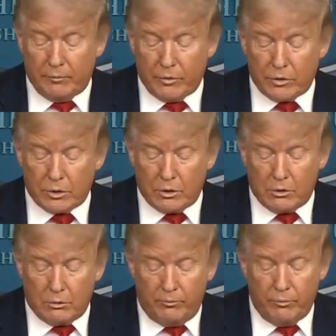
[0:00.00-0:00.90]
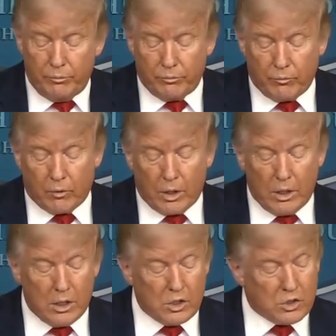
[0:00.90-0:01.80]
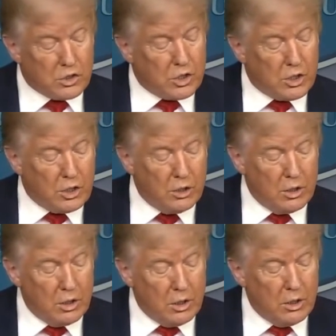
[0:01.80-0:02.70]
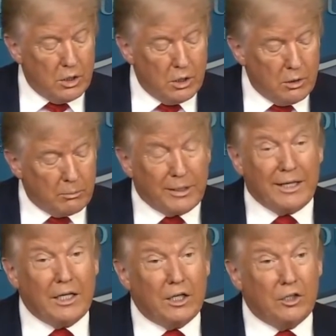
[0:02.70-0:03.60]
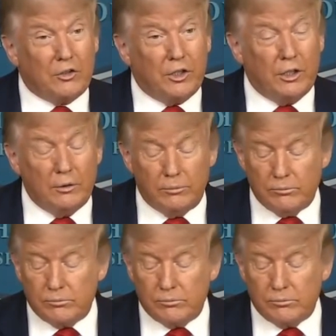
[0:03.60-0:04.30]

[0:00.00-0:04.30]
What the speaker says: So he is pleading guilty.